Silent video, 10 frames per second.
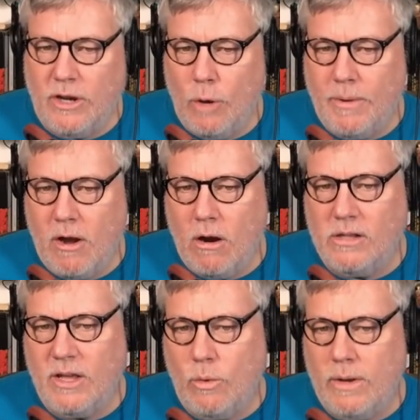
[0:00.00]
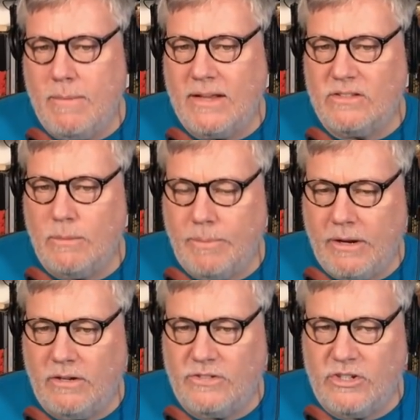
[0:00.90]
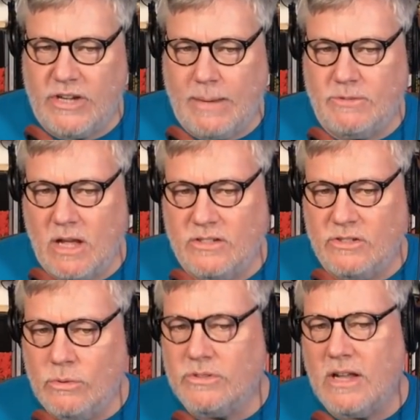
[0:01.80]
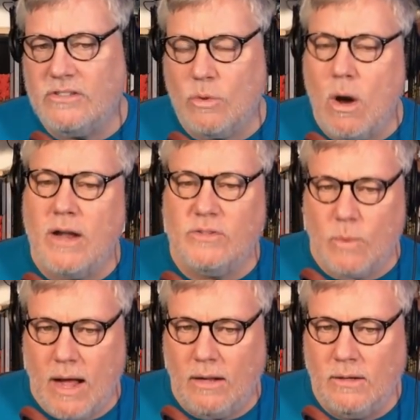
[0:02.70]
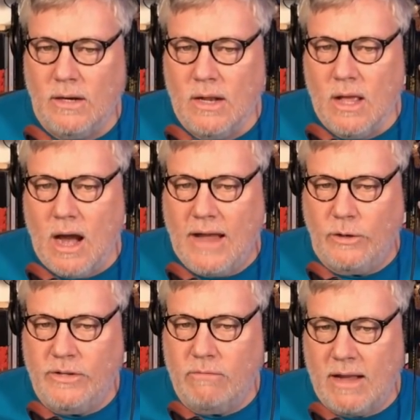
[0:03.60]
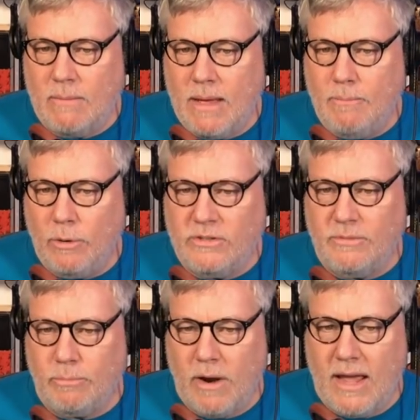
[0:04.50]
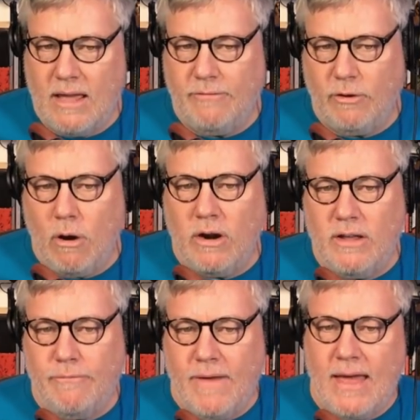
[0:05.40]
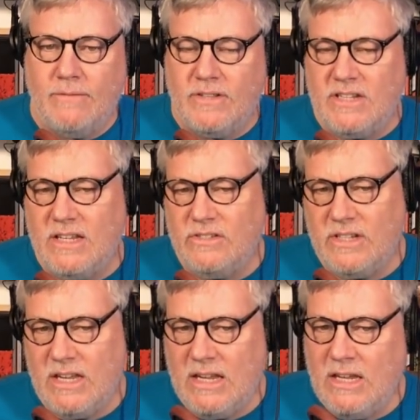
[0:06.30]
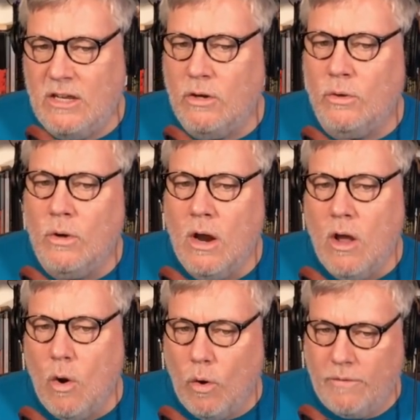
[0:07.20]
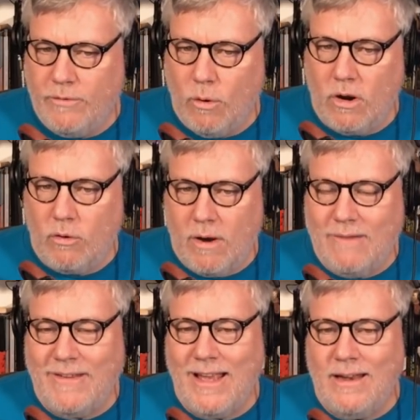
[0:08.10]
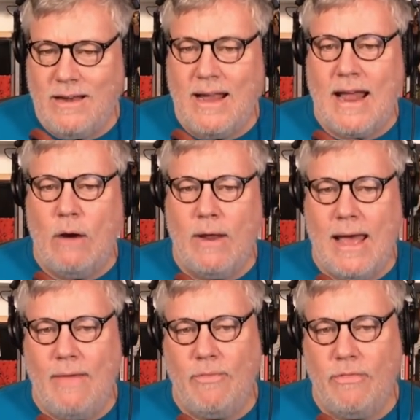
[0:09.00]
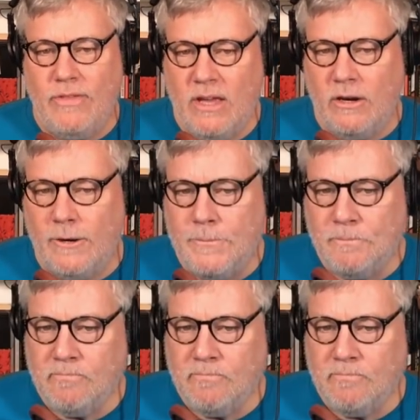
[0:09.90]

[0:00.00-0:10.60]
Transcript: and hoping Harley Quinn makes an appearance in James Gunn's Suicide Squad as well. I'd only recommend Birds of Prey if you're already a fan of the DCEU or if you are craving a night out at the theater.